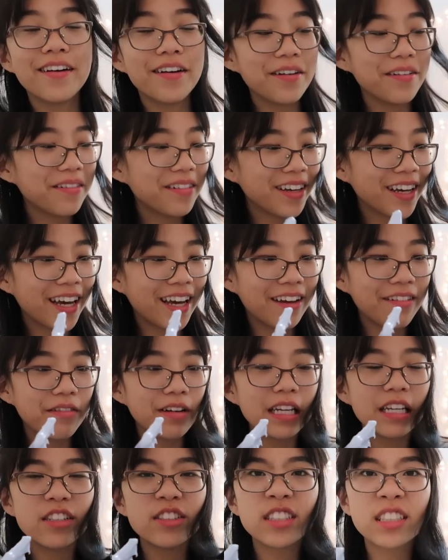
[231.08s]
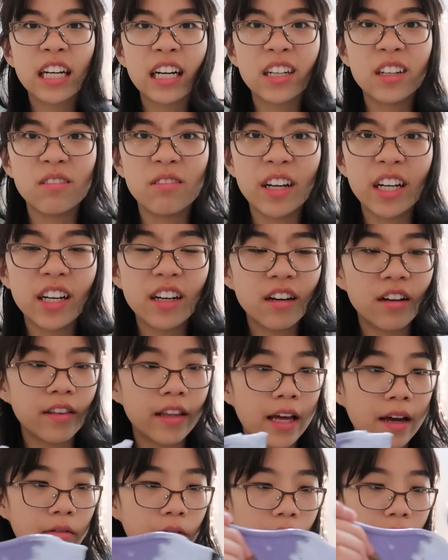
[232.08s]
okay, we just kind of went in on
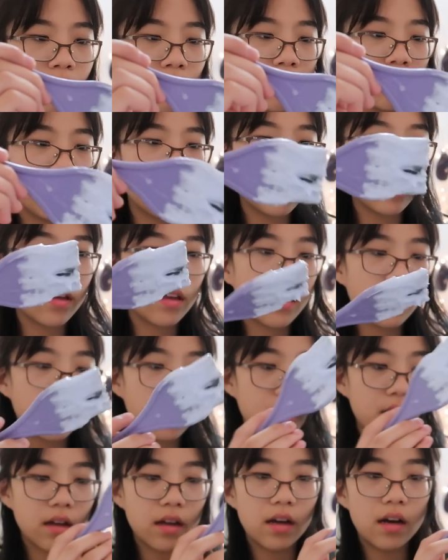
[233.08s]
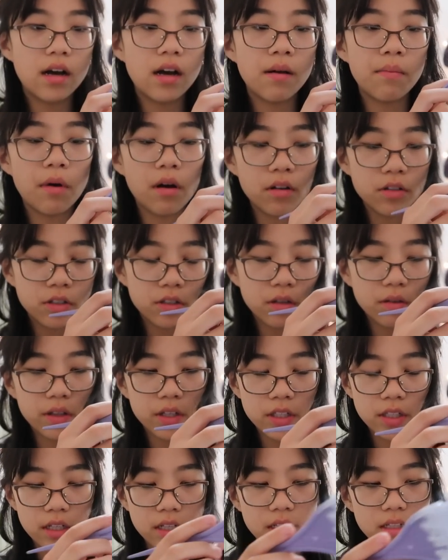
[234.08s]
that one. Um, also,
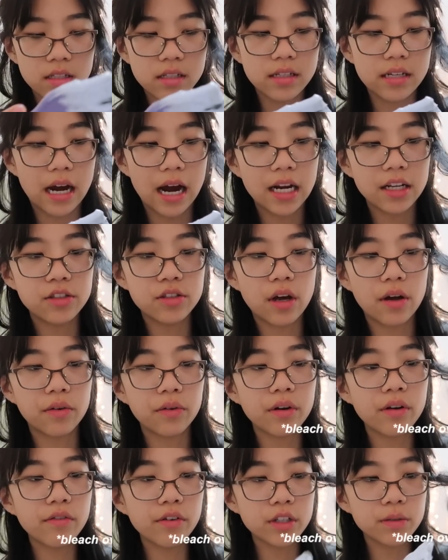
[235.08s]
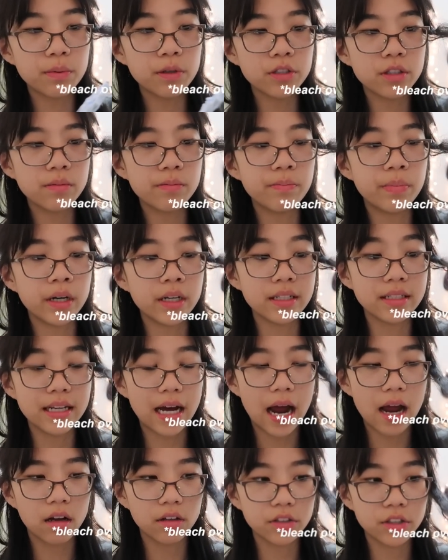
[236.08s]
this is dyed, so I don't know if you're supposed to put
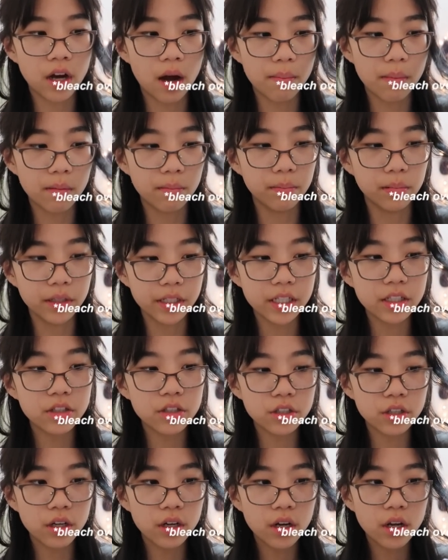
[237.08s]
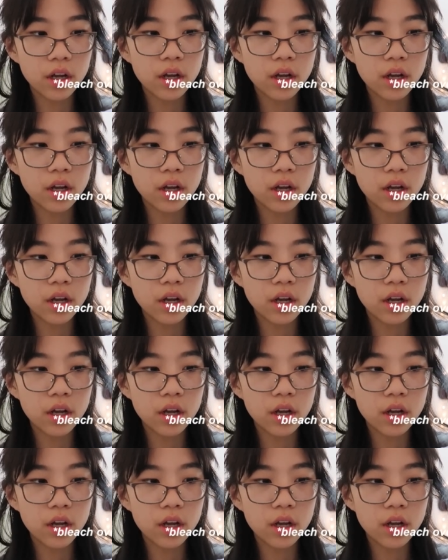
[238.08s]
dye on top of bleach.